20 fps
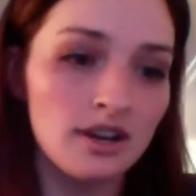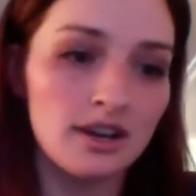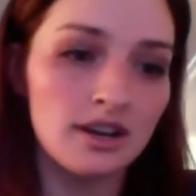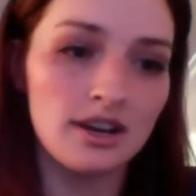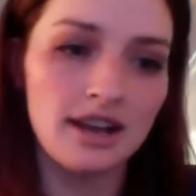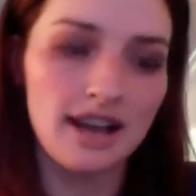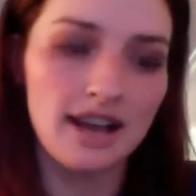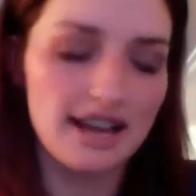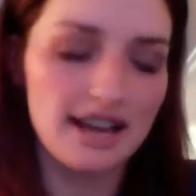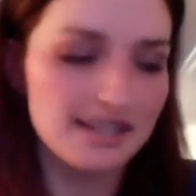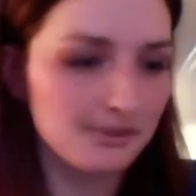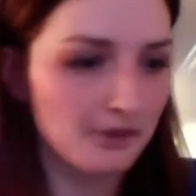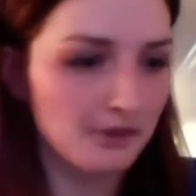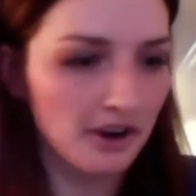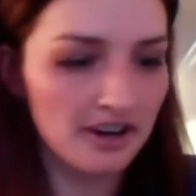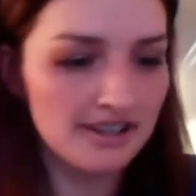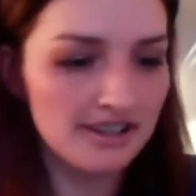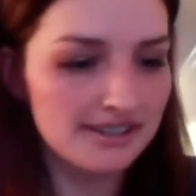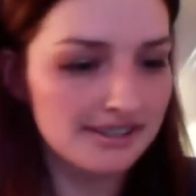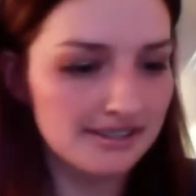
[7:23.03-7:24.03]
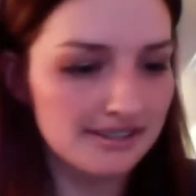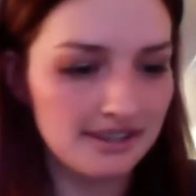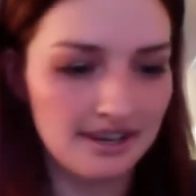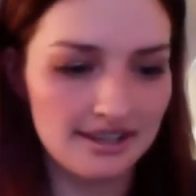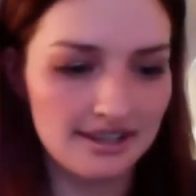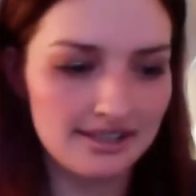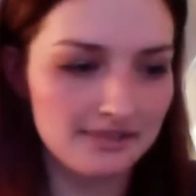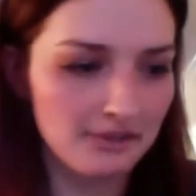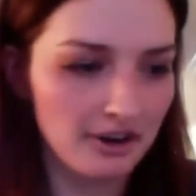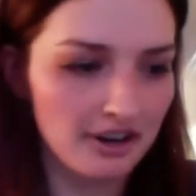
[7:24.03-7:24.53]
as far as
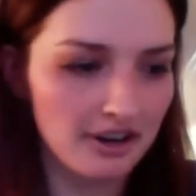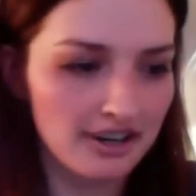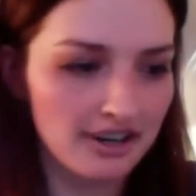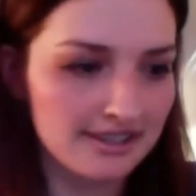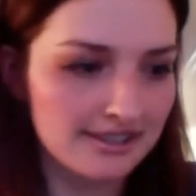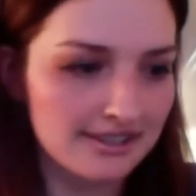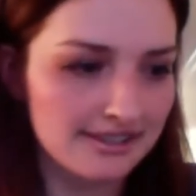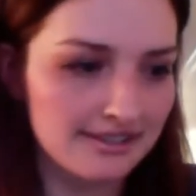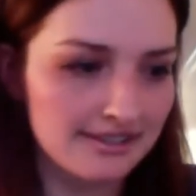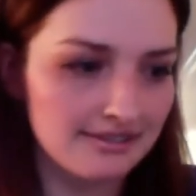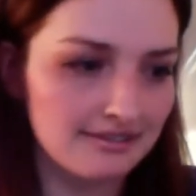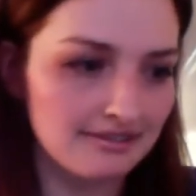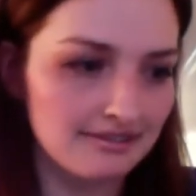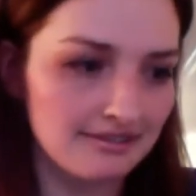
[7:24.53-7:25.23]
as far as